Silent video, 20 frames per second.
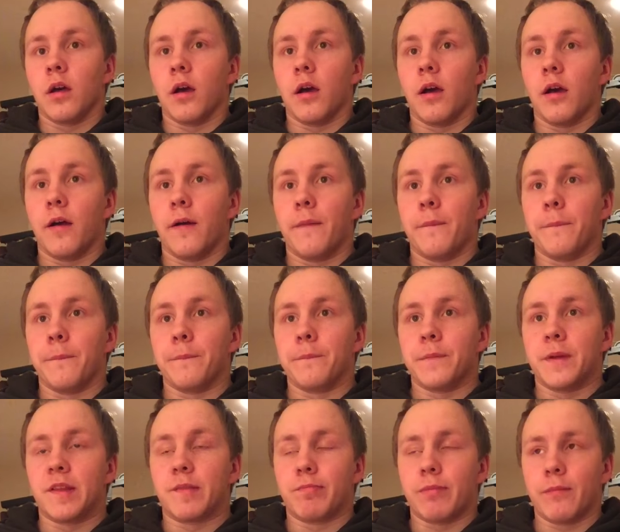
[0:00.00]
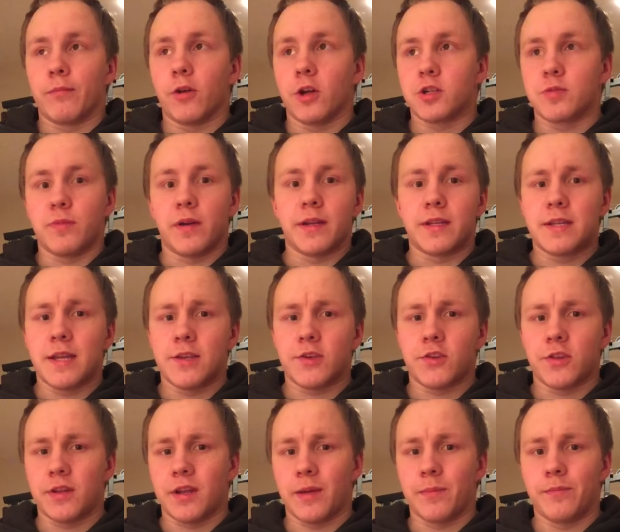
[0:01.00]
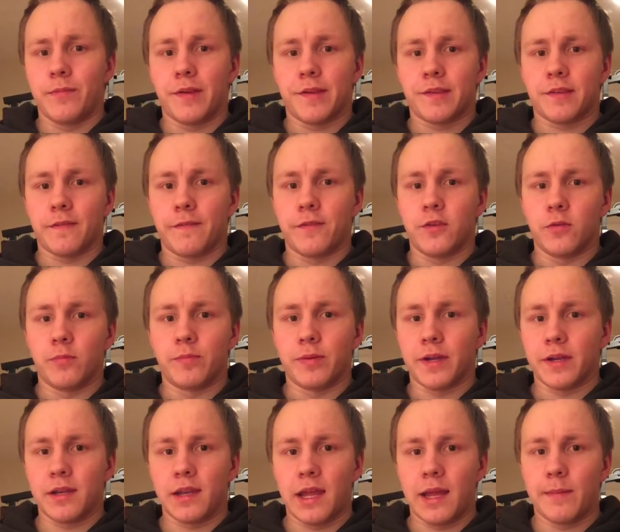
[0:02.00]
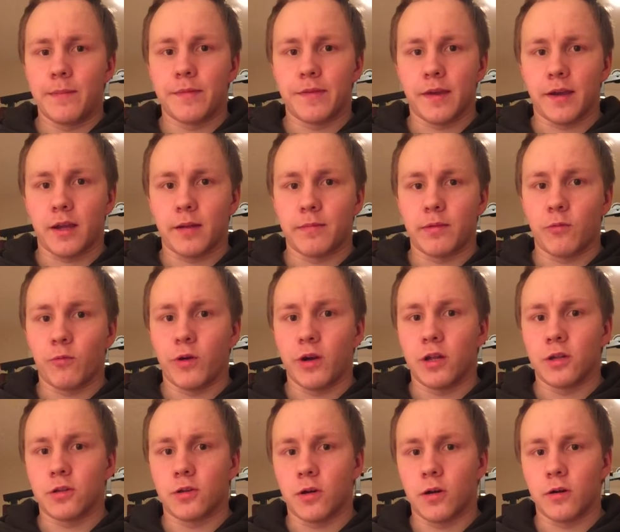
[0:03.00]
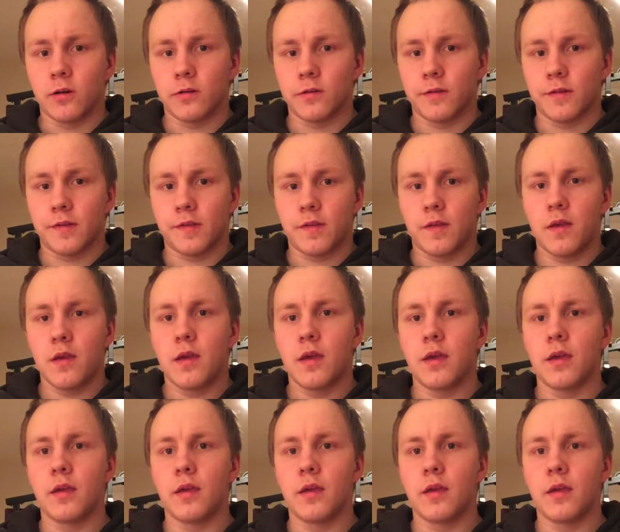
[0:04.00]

Um, it's been brought to my attention that I missed a few big names that could be wild cards